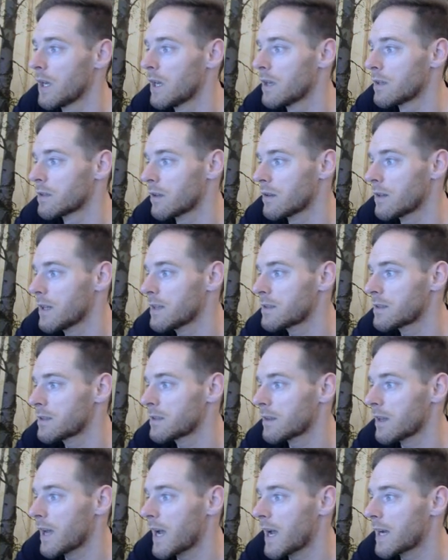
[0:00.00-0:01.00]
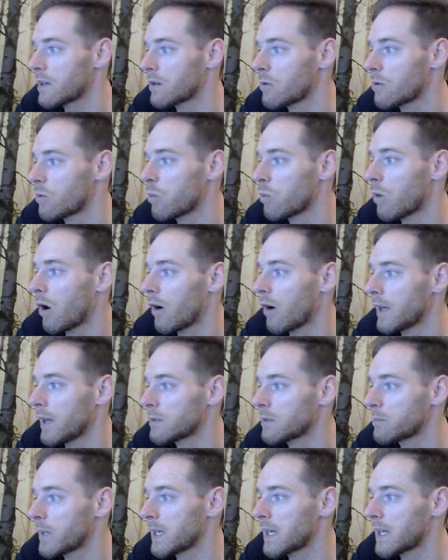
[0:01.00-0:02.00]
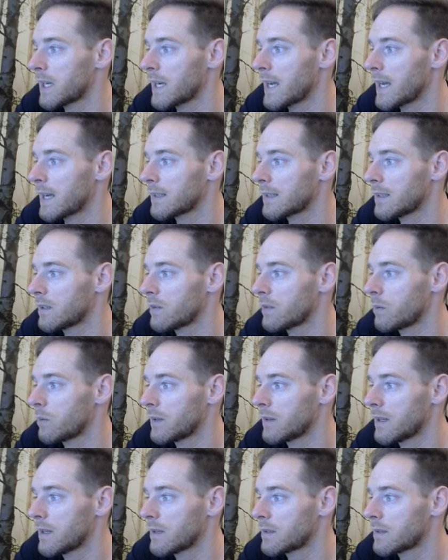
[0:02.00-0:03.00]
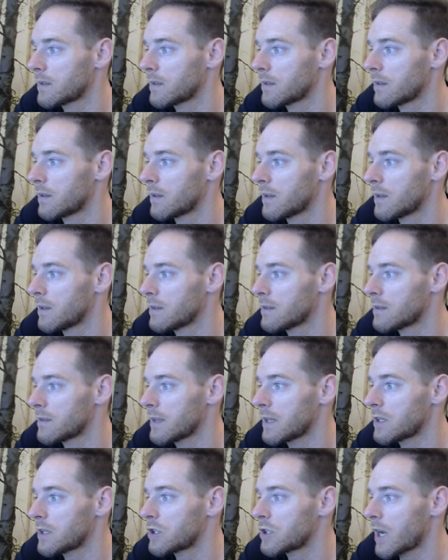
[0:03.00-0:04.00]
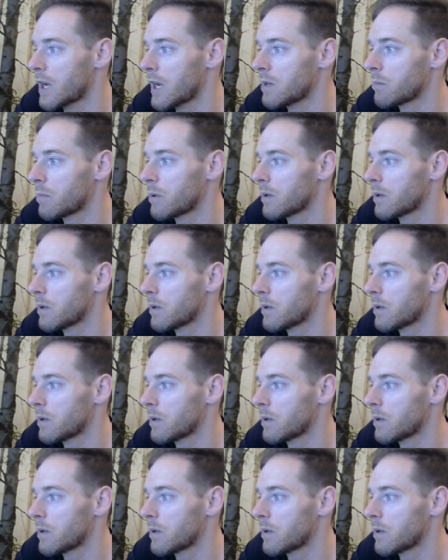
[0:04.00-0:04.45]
So this angle Y has been collected with this Z shape,